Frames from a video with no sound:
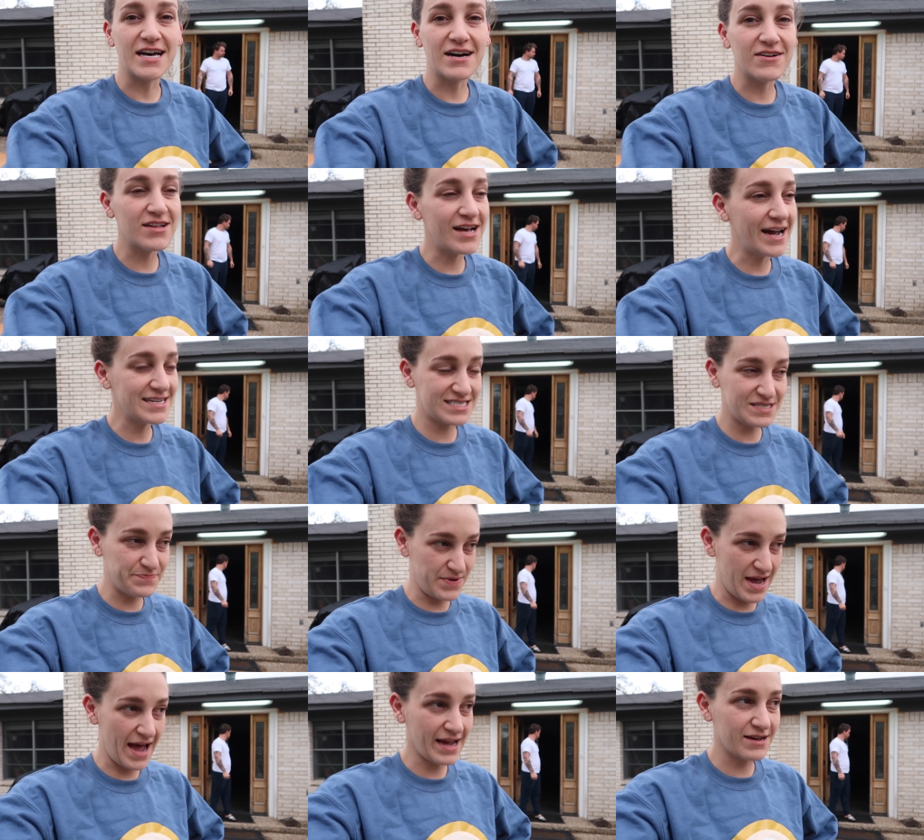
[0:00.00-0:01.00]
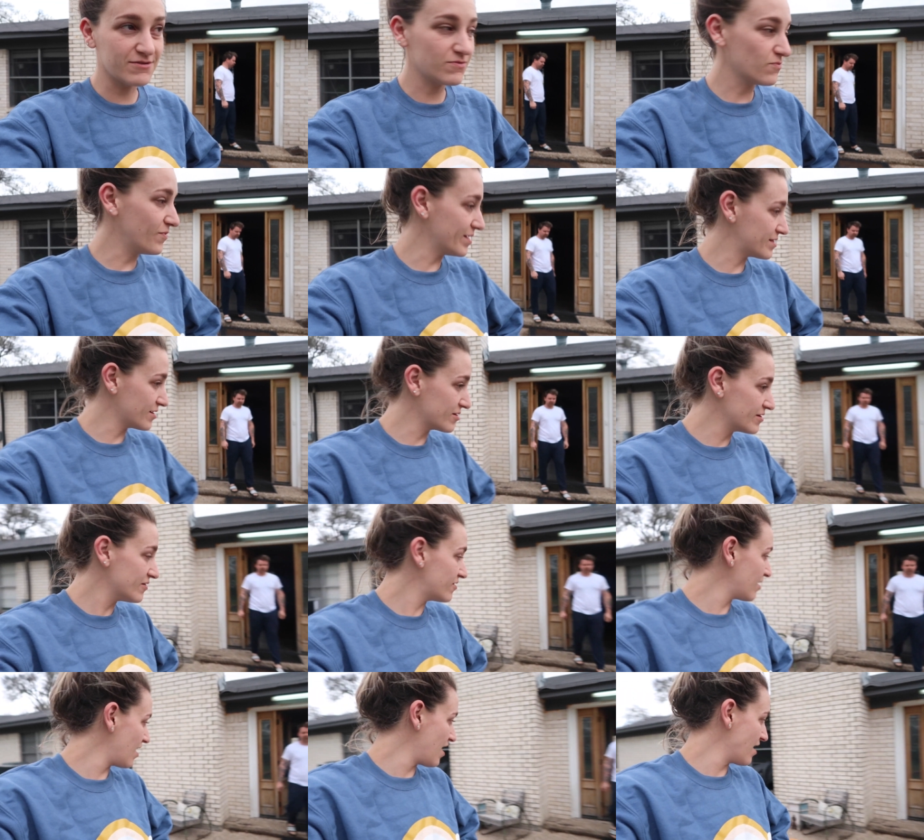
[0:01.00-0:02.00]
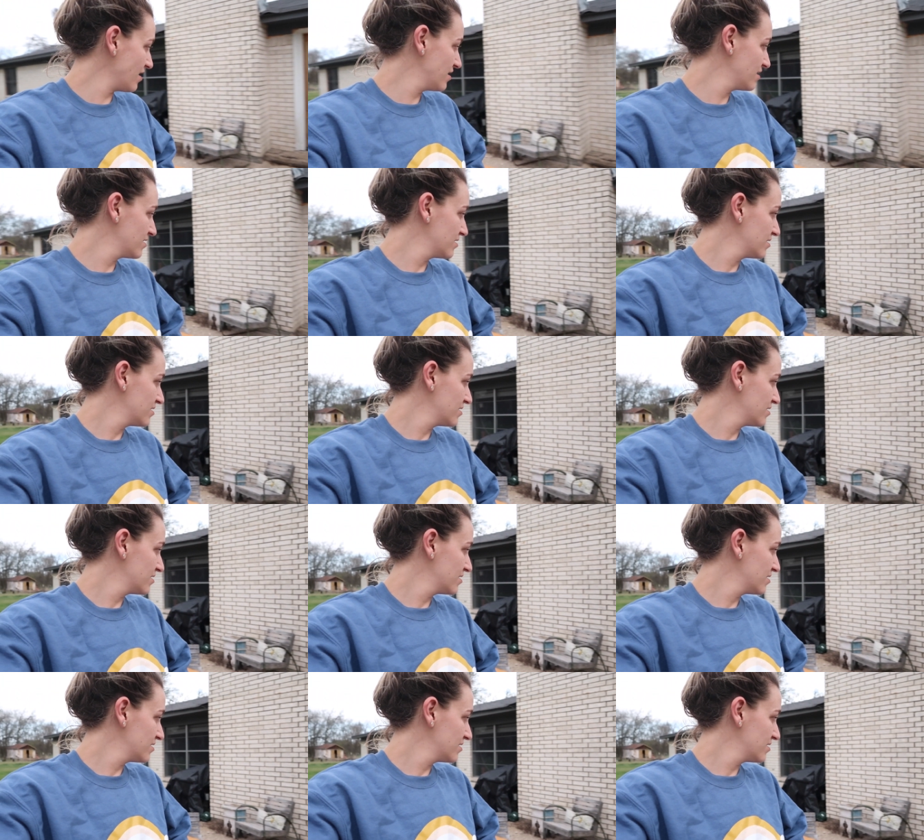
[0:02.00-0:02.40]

So Life's back with her new car.